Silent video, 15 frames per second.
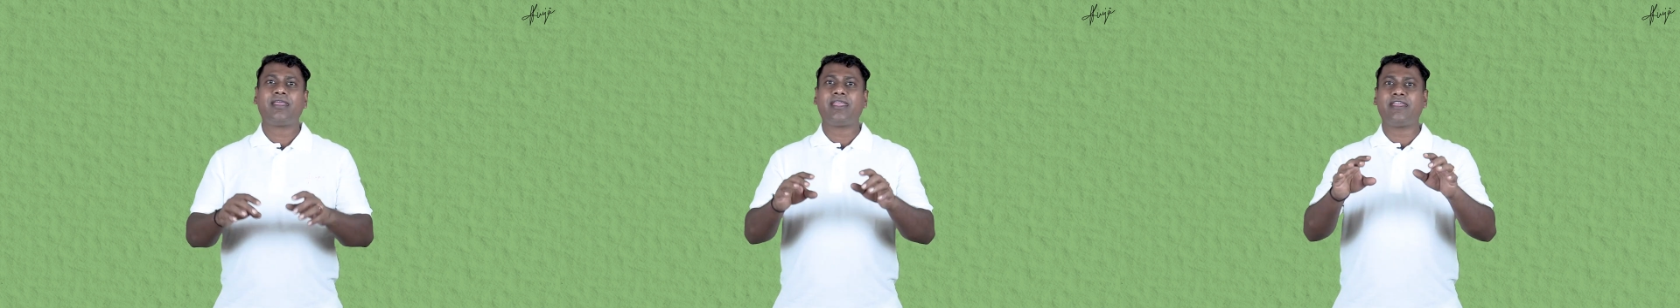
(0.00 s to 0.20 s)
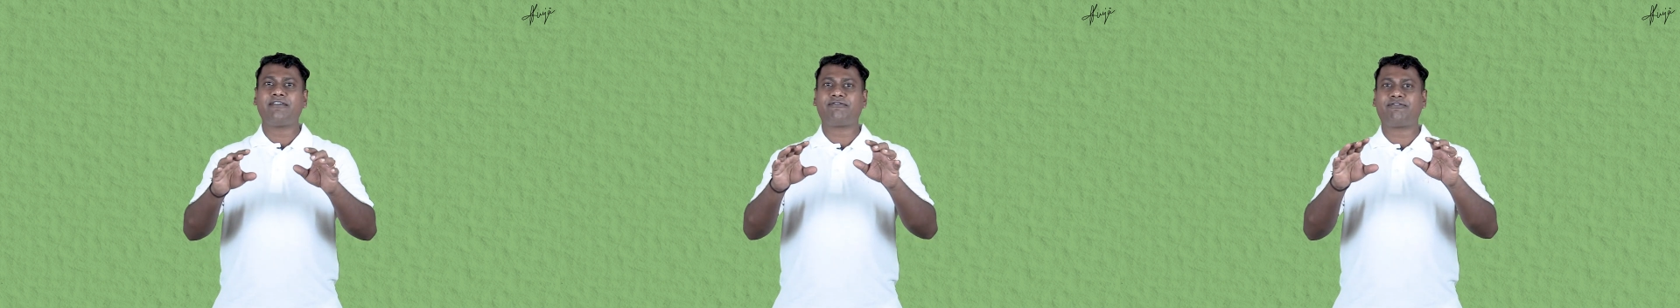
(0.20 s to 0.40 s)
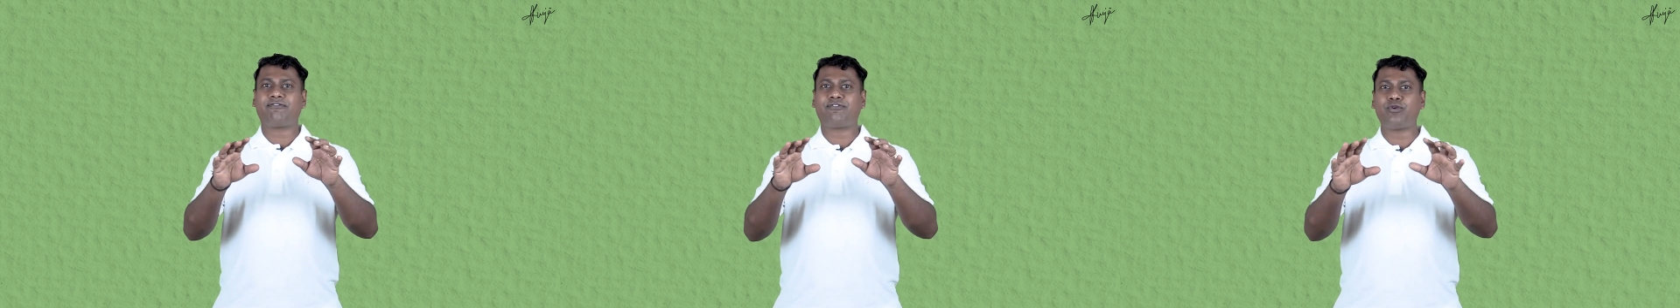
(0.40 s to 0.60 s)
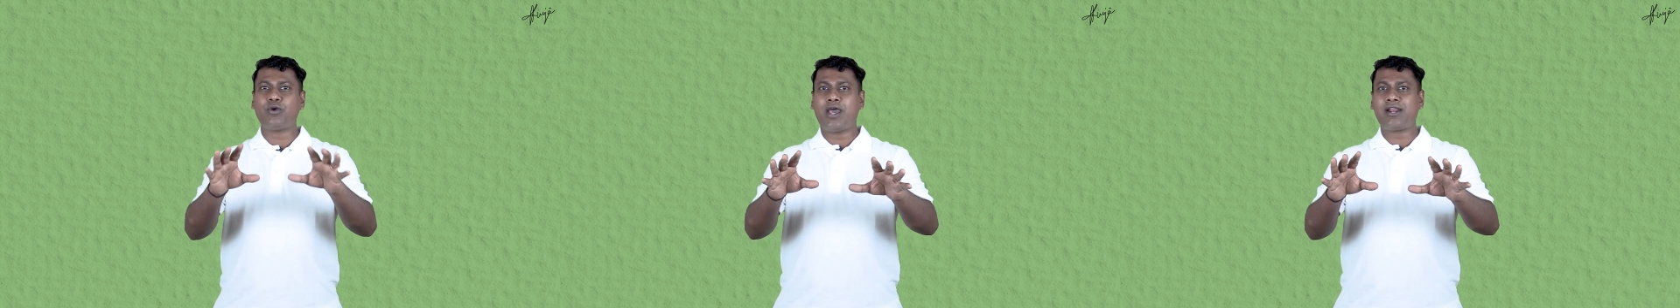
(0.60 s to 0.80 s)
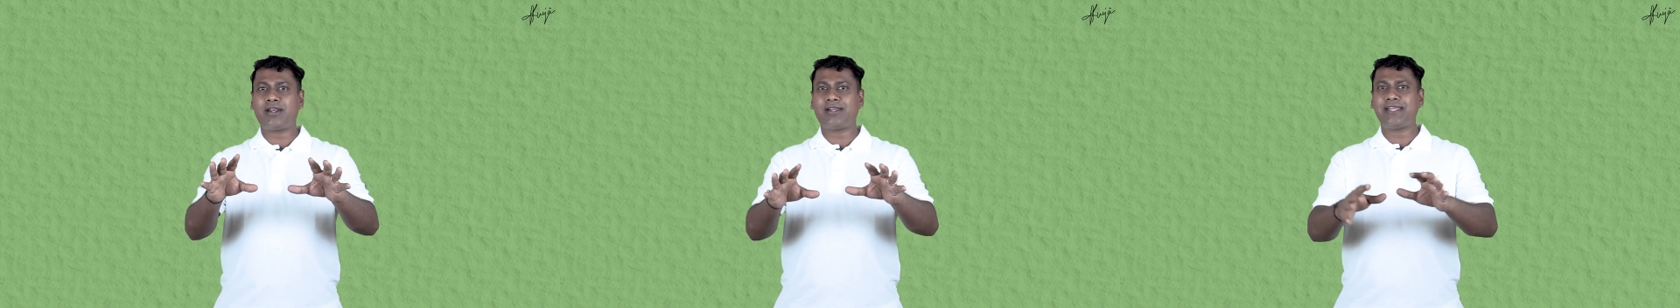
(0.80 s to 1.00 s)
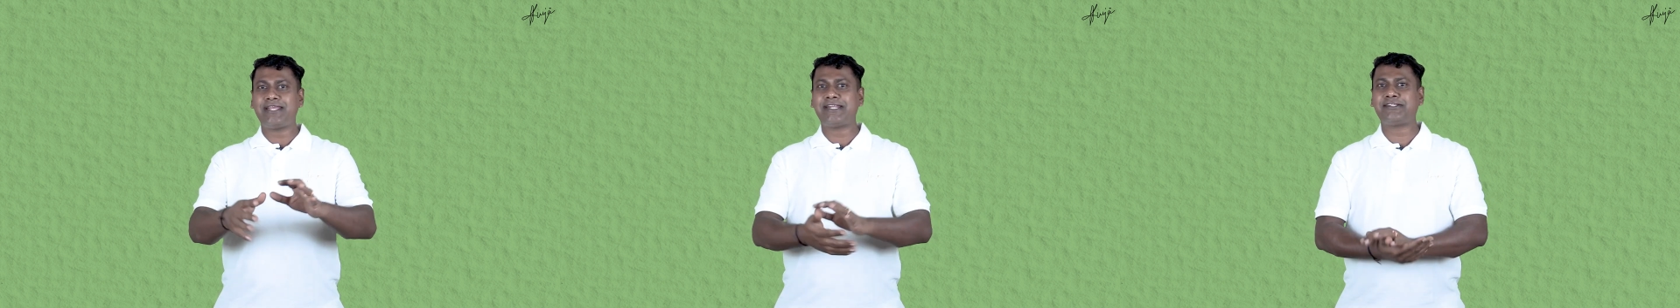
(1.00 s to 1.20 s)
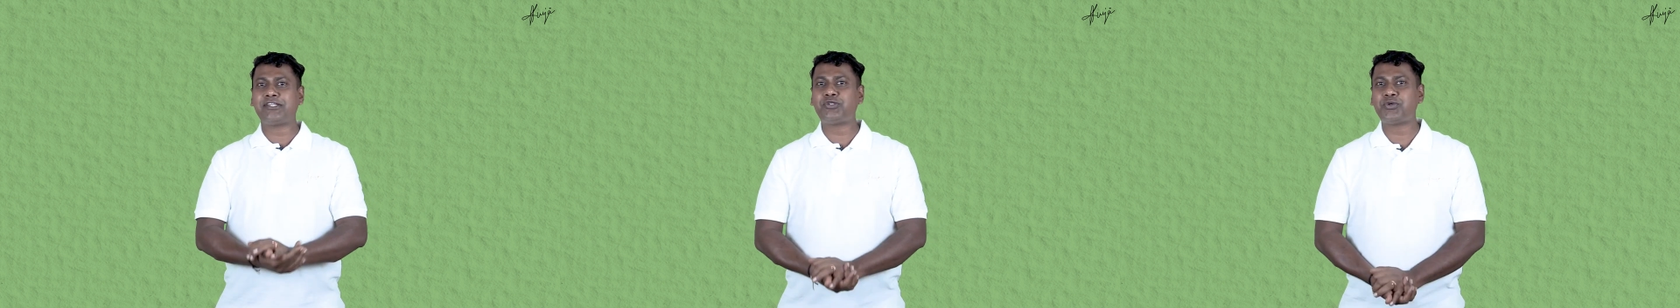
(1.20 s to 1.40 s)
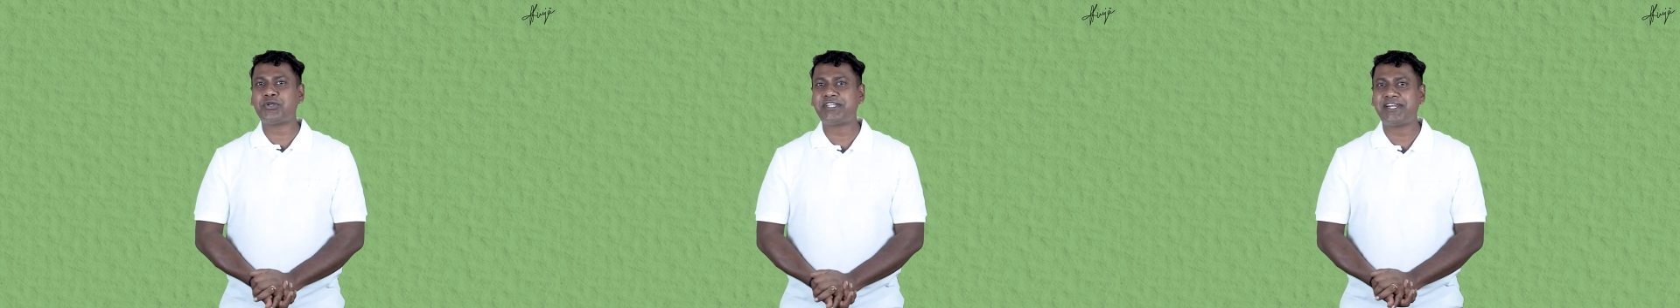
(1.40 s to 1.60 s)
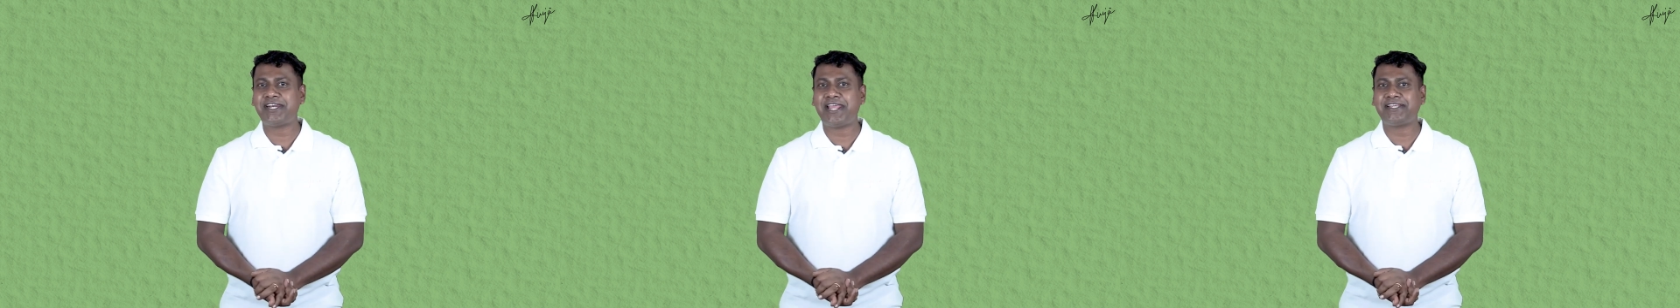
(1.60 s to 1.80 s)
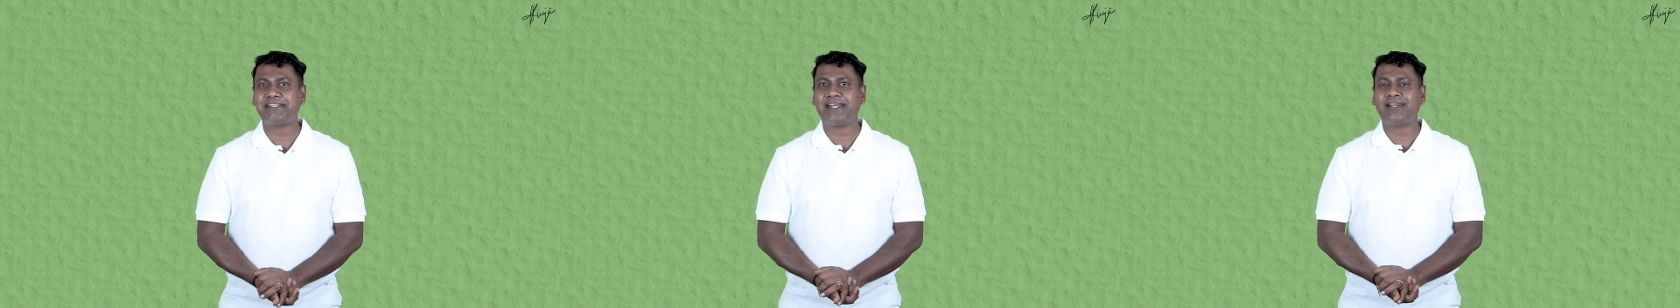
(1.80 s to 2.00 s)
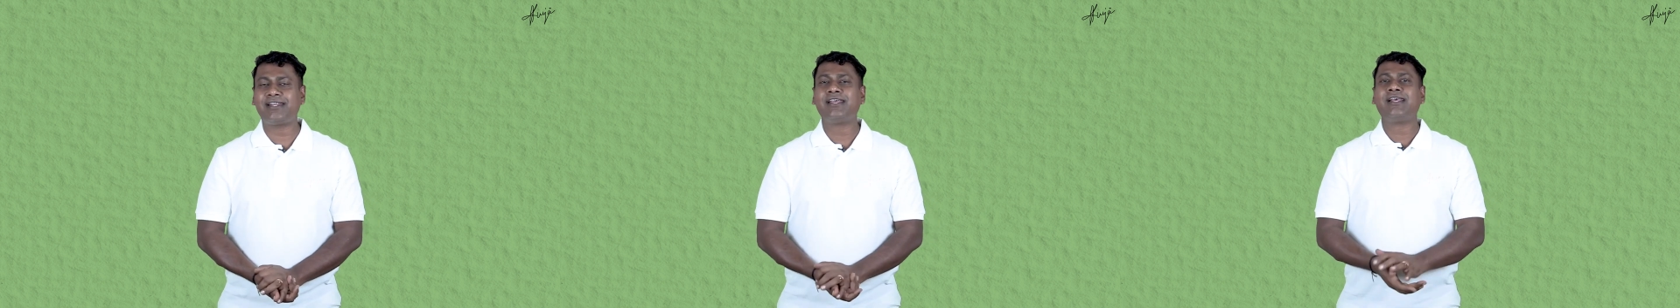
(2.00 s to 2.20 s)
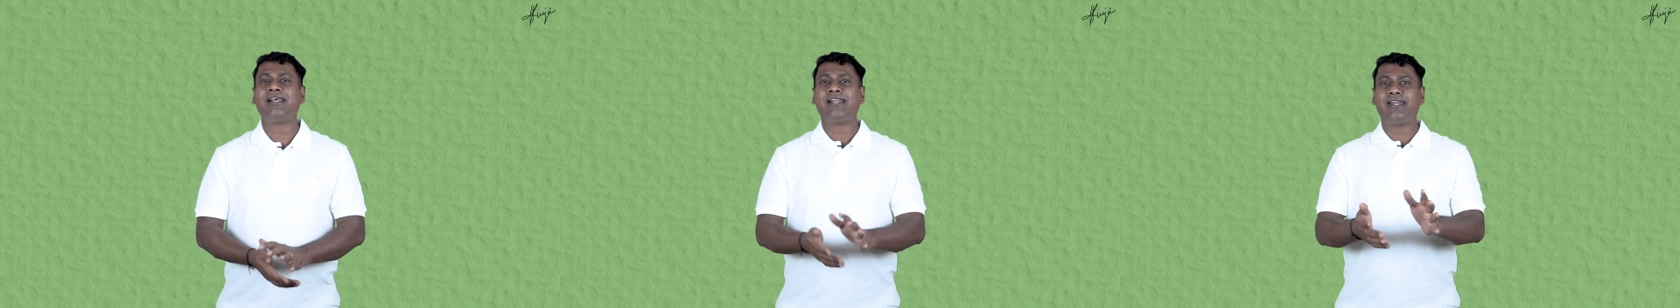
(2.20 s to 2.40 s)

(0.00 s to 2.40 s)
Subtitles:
If you are in a situation like that,